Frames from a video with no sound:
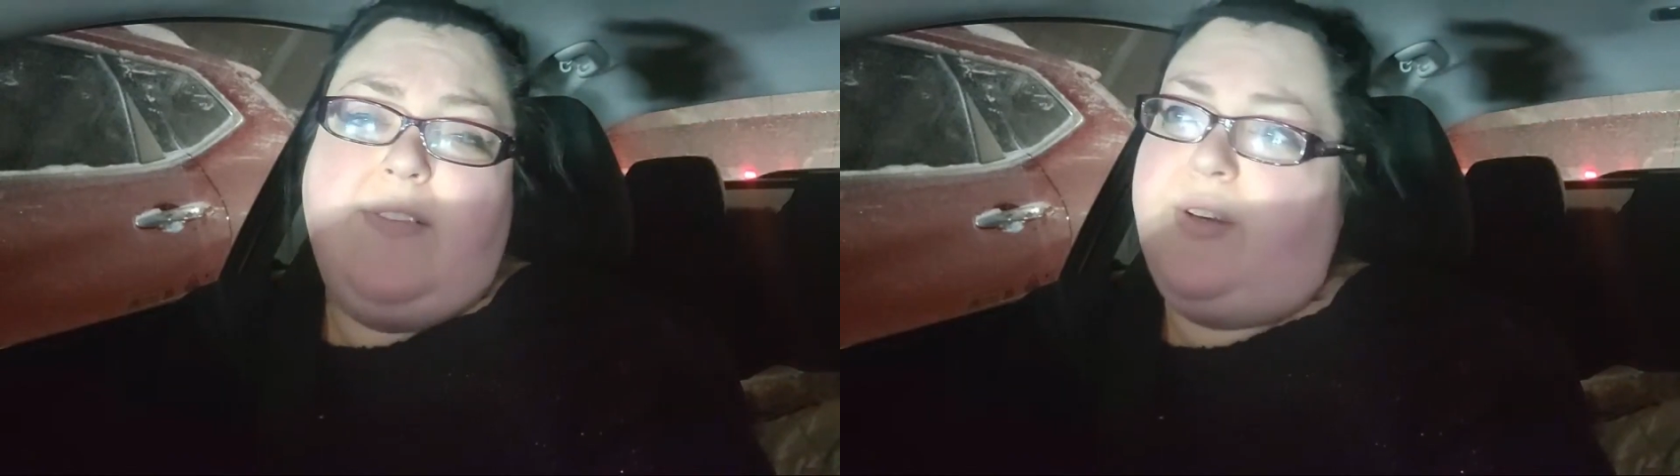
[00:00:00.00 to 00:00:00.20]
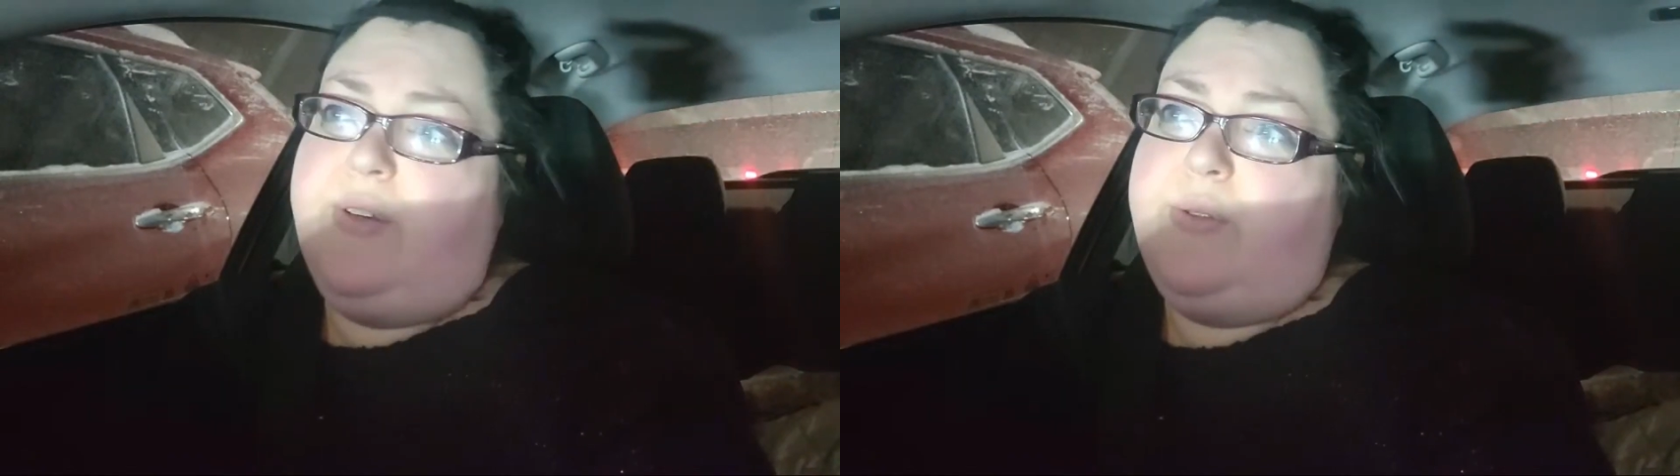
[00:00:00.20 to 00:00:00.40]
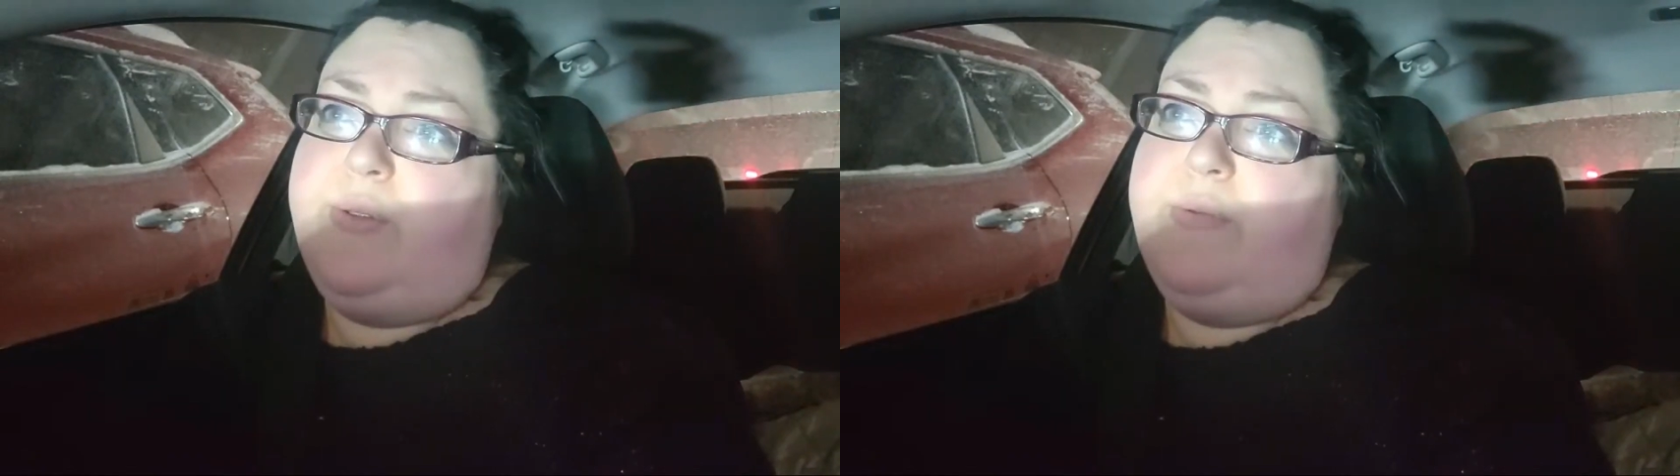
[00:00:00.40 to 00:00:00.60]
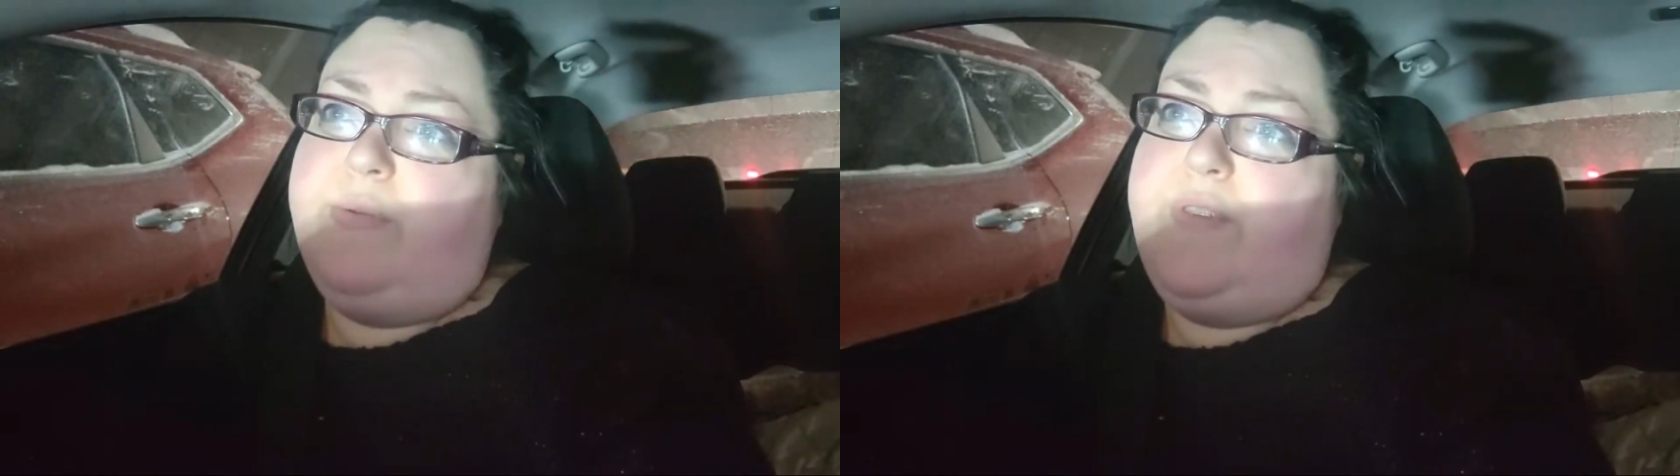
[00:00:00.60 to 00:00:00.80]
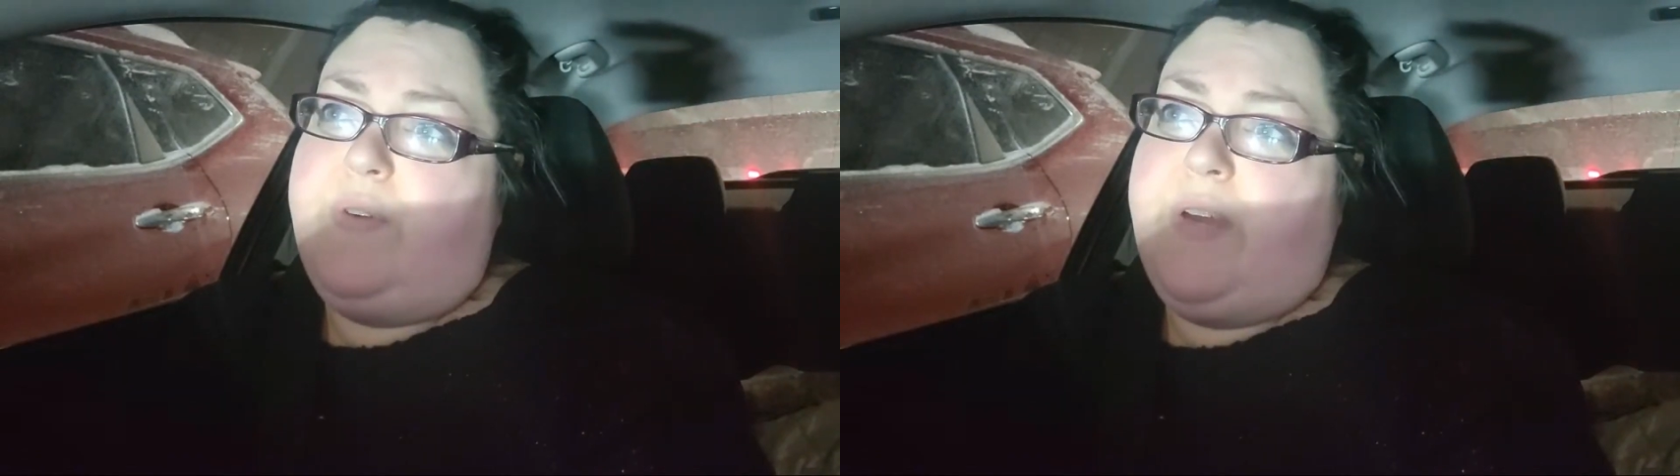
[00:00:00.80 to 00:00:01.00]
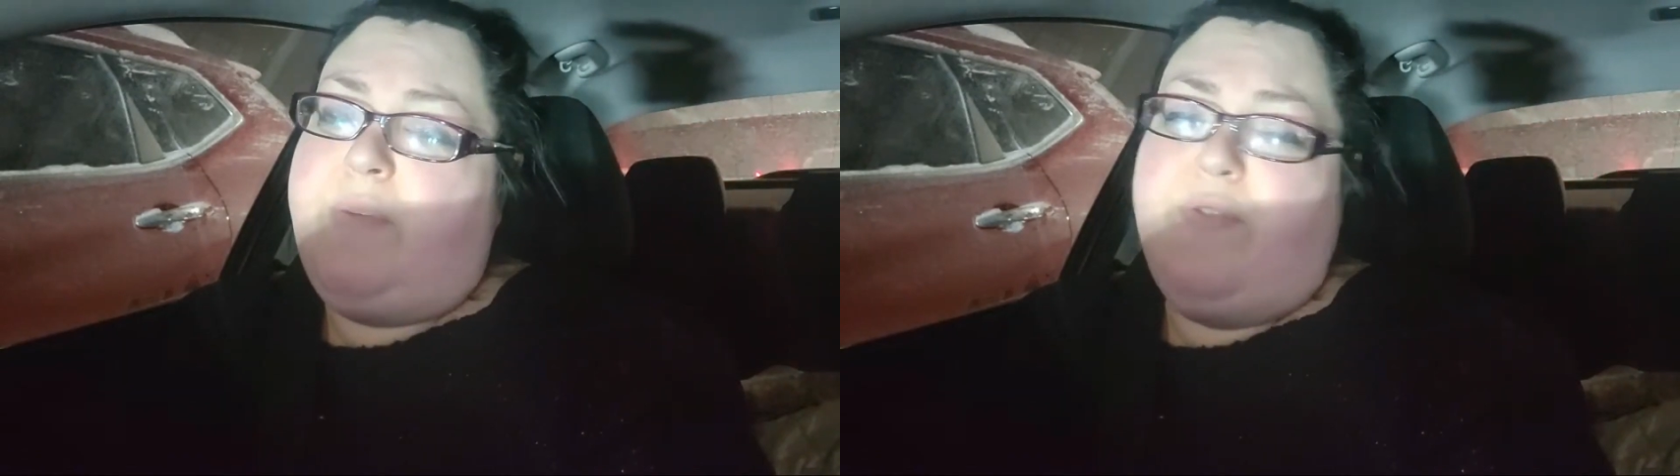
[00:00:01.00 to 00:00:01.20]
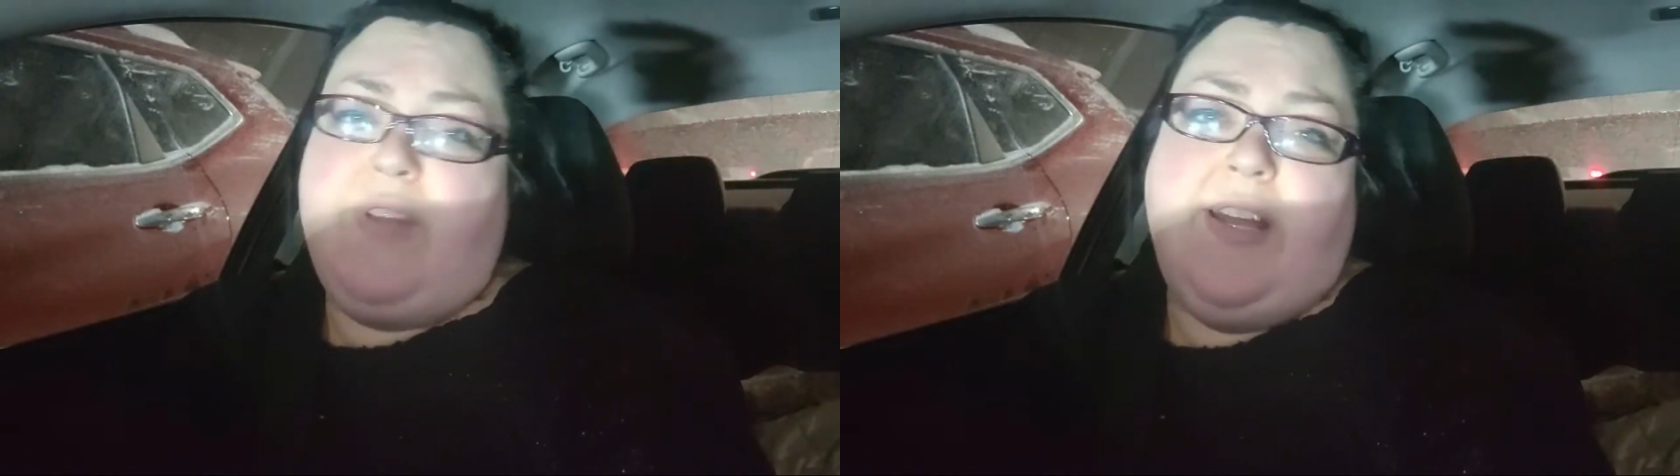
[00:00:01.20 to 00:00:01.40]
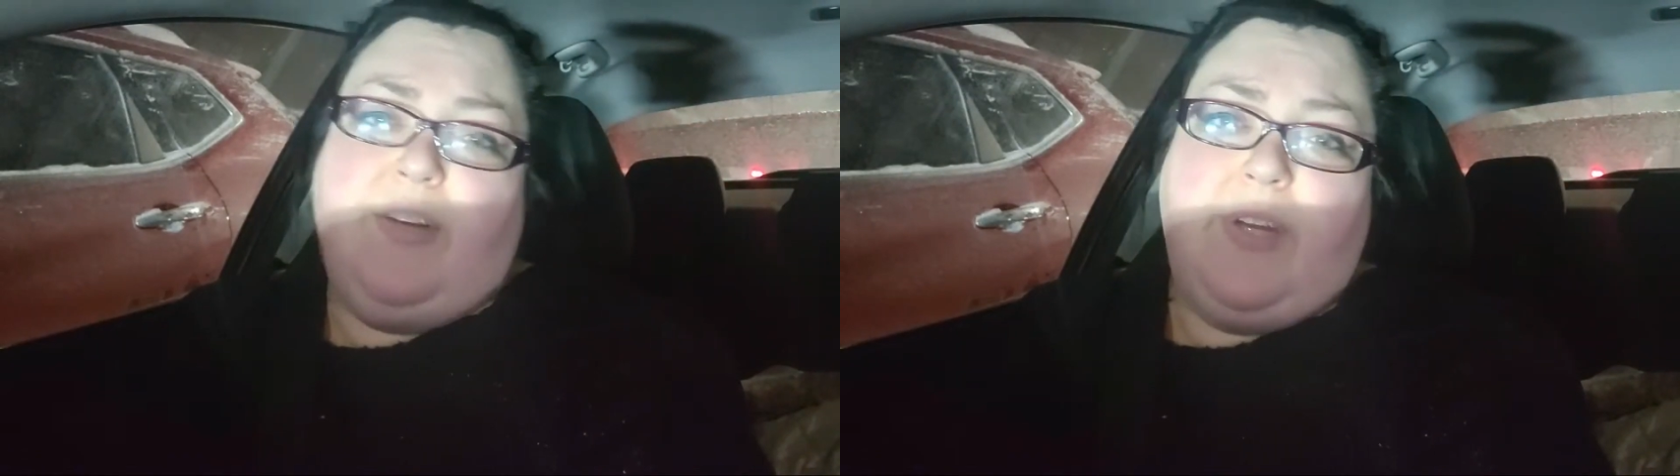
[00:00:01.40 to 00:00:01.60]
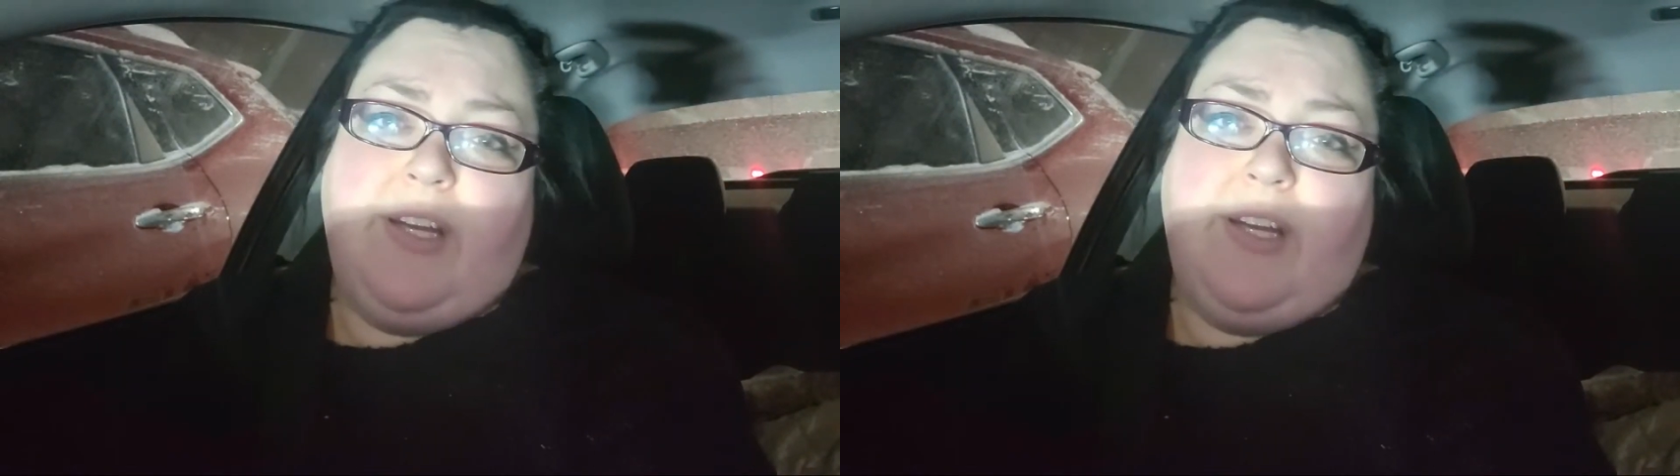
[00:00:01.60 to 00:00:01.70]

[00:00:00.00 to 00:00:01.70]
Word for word: So if you hate me for that, I don't